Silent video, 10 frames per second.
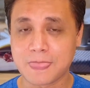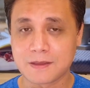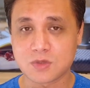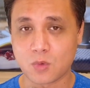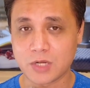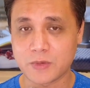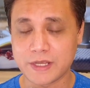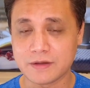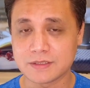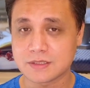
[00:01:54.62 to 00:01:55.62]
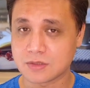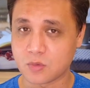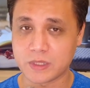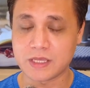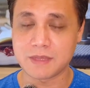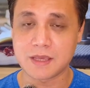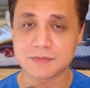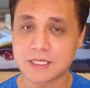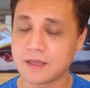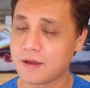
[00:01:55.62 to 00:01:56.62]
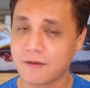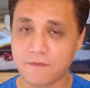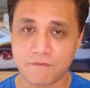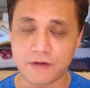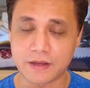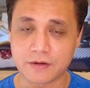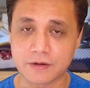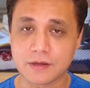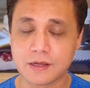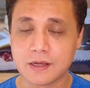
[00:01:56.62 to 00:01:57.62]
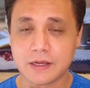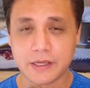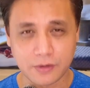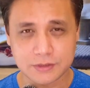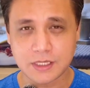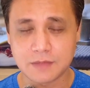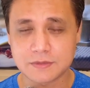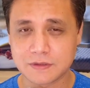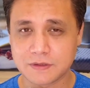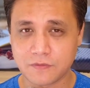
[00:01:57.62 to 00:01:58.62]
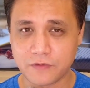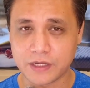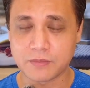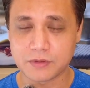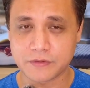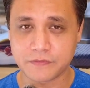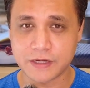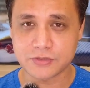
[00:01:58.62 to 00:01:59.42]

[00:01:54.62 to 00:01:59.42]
So 120 Hz with MEMC, very good. It also comes with variable refresh